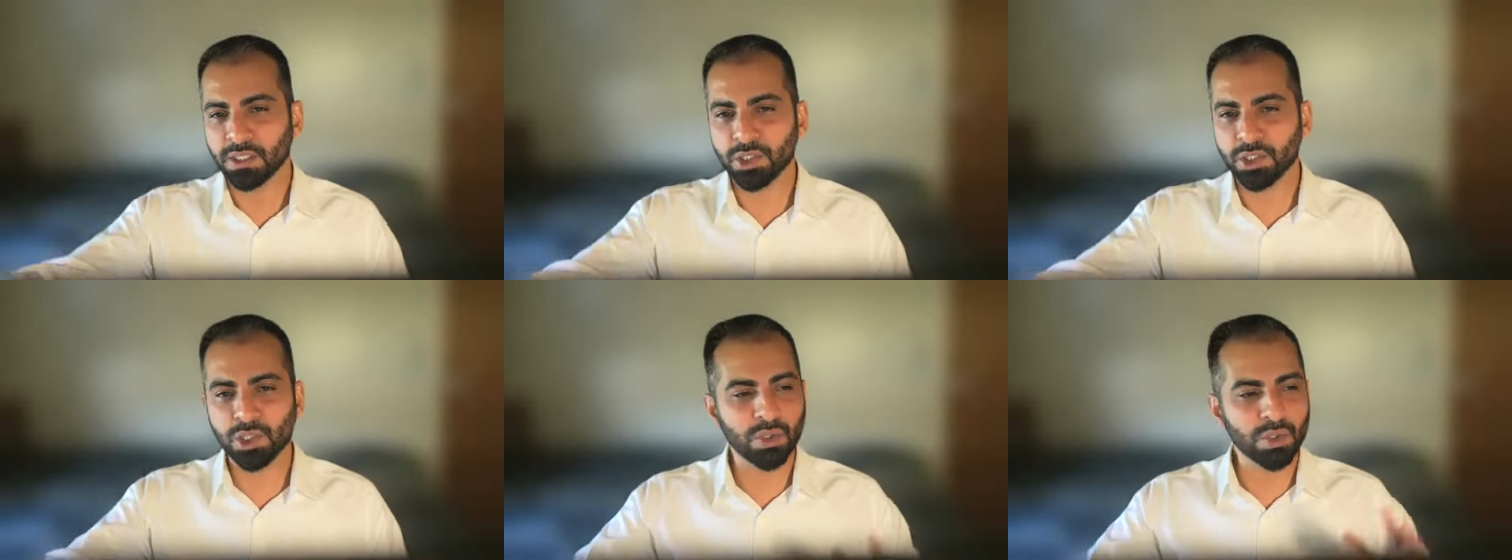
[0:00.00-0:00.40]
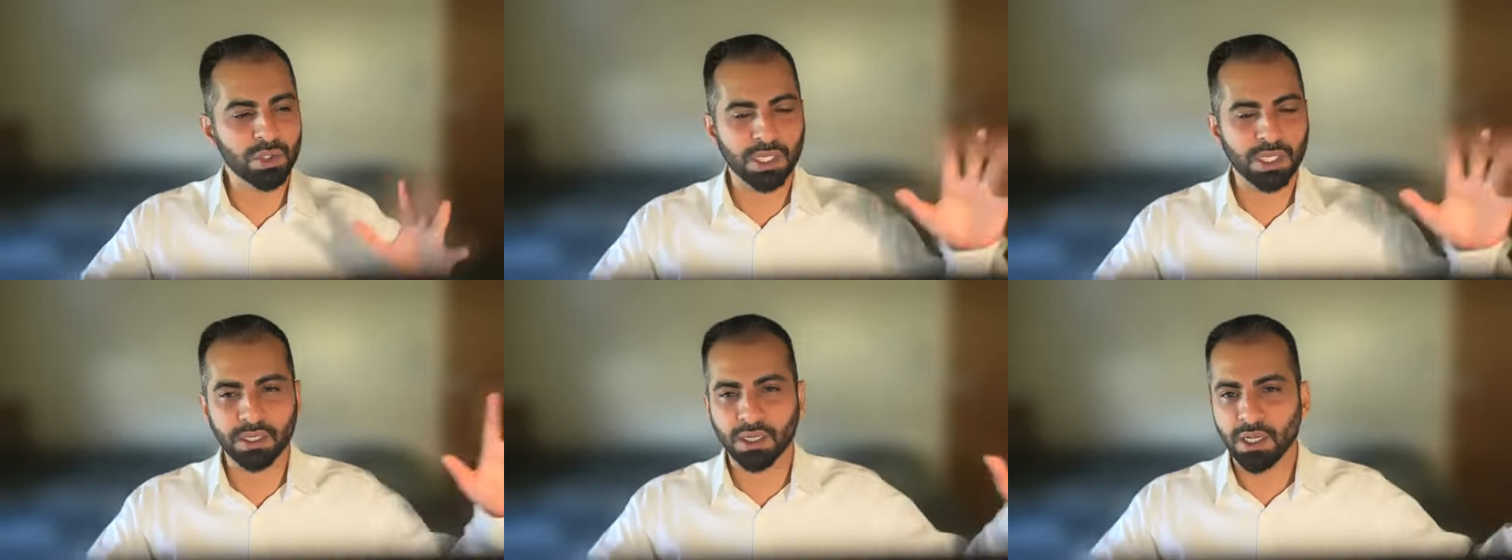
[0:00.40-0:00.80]
Jews,
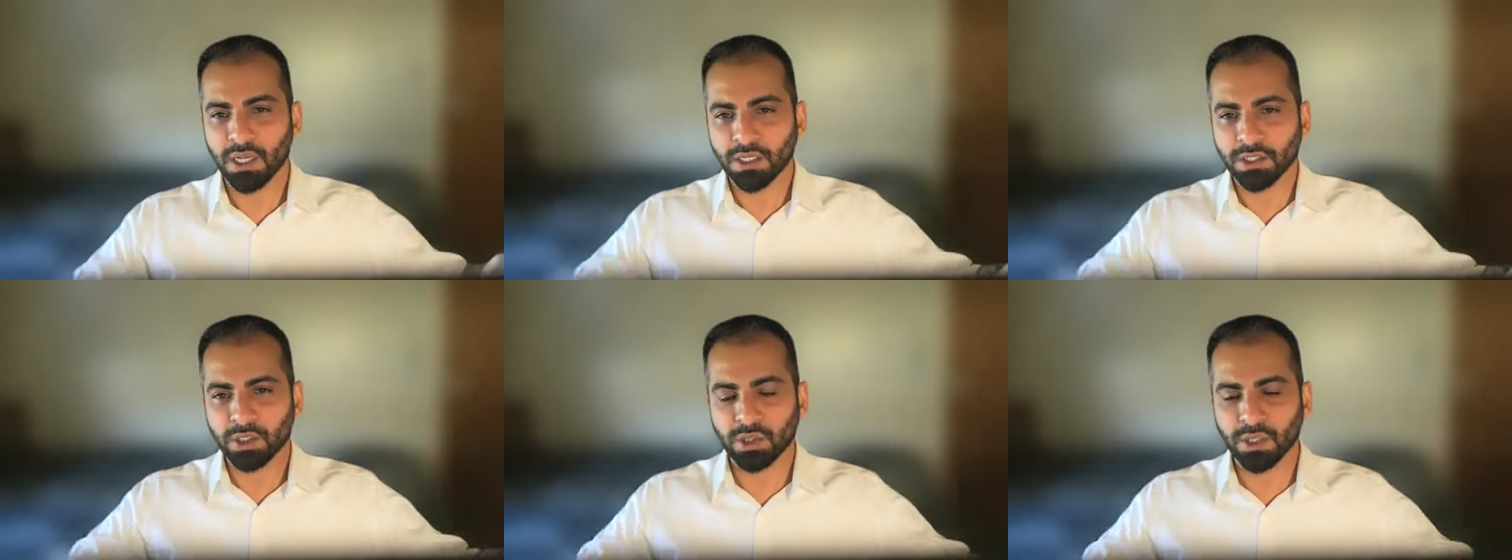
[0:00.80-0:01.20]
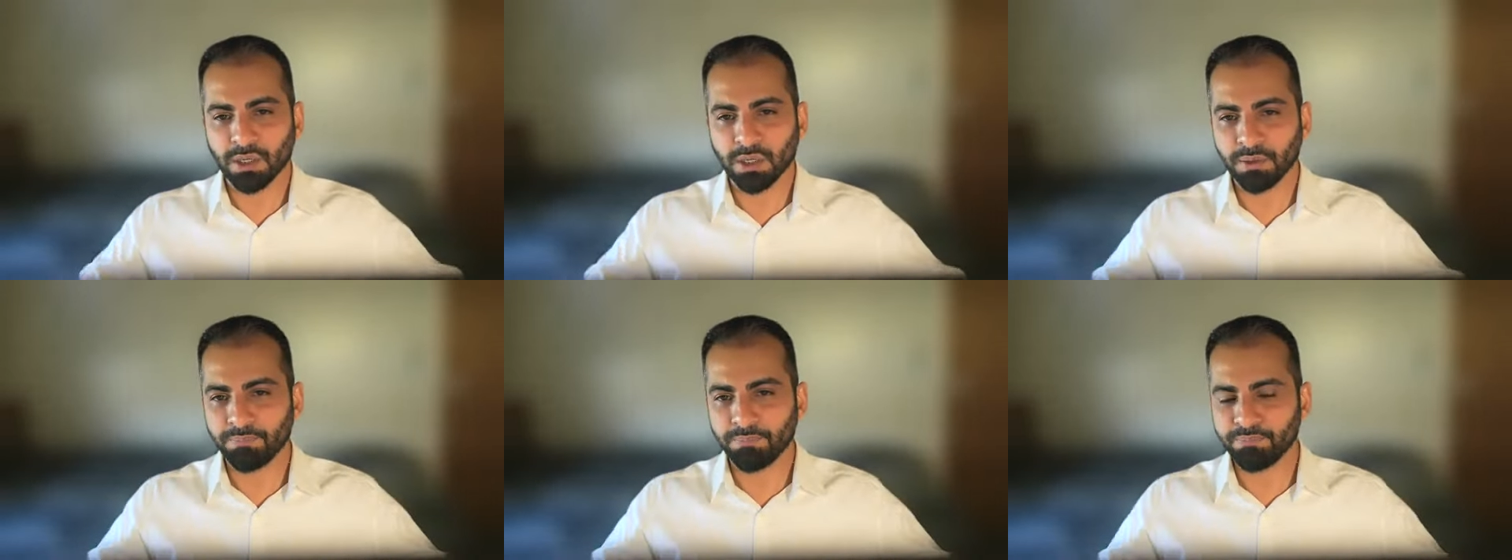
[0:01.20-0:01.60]
and to
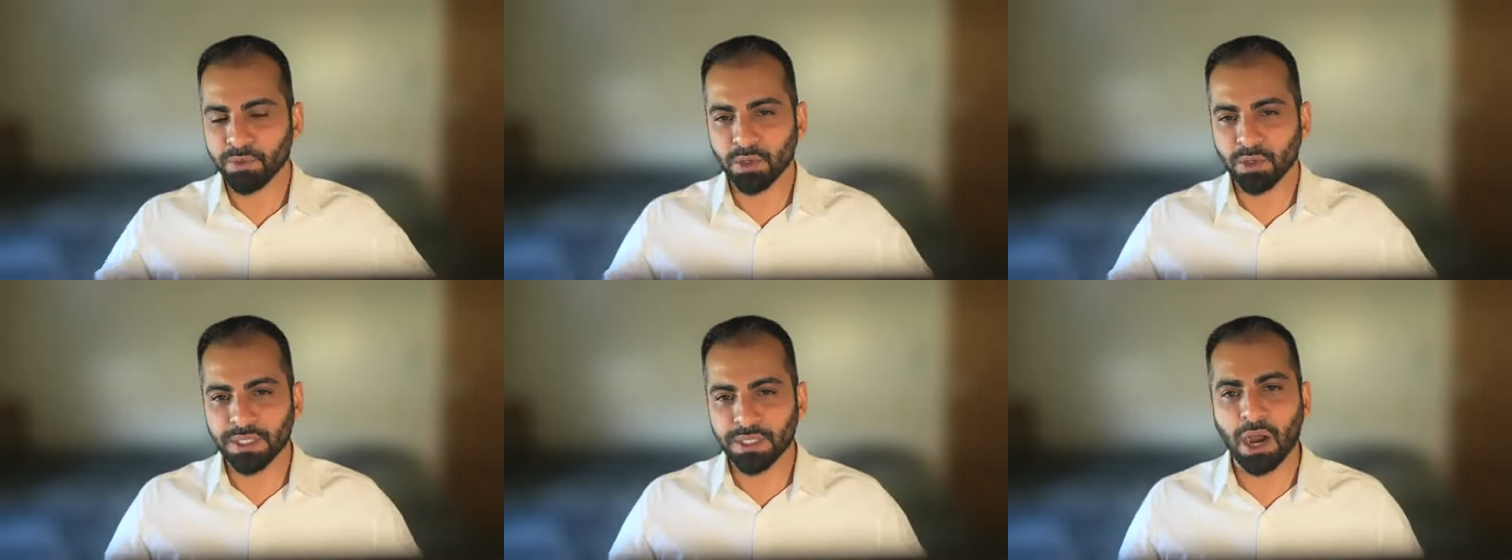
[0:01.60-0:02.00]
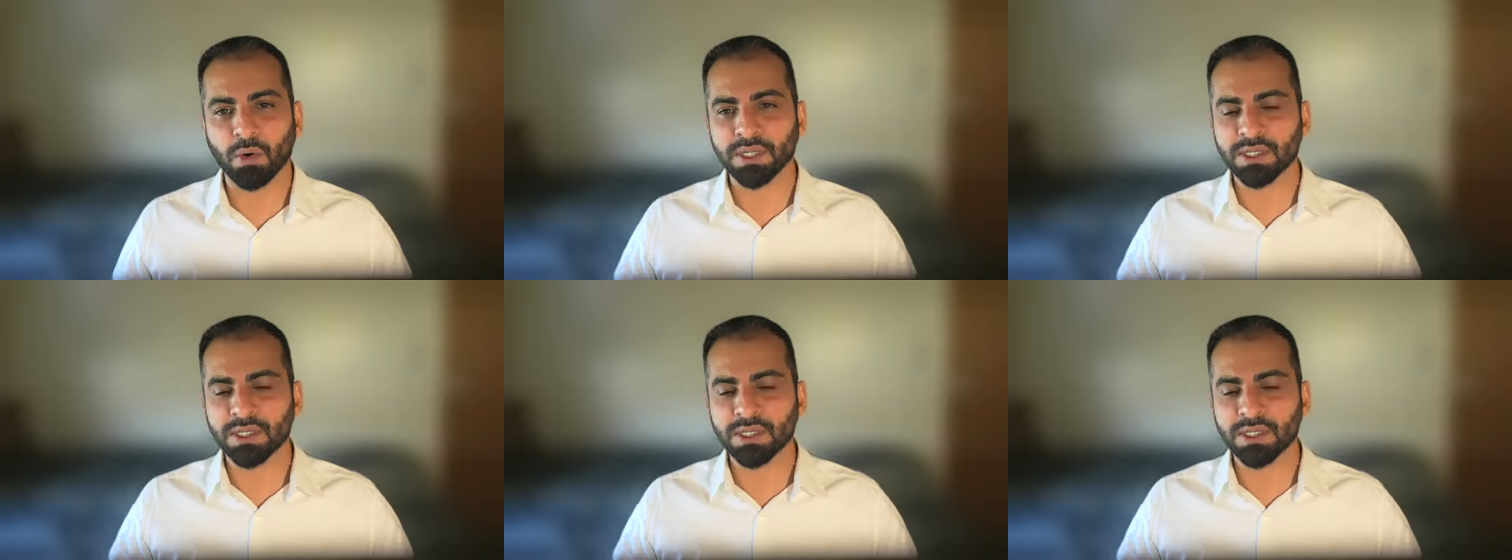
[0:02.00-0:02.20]
the, you know, Taoists.